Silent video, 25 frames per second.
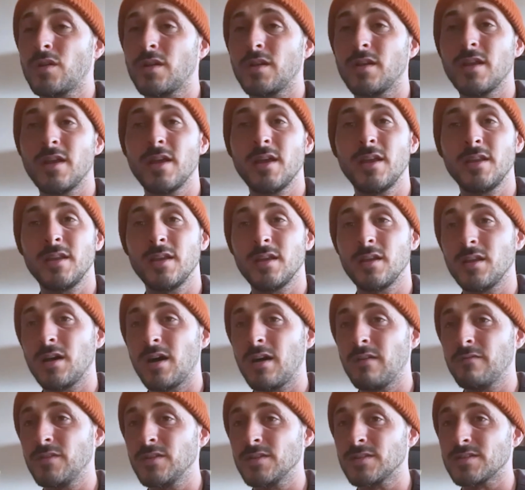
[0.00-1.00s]
Canadian,
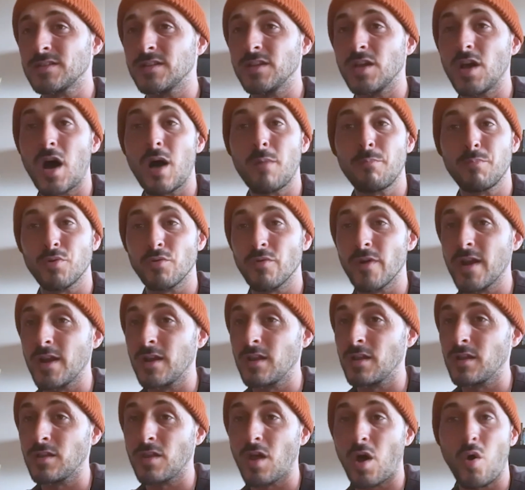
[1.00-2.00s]
obviously
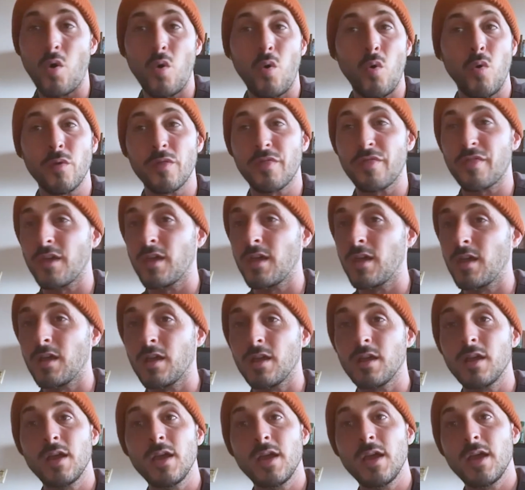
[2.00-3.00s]
operating the whole thing.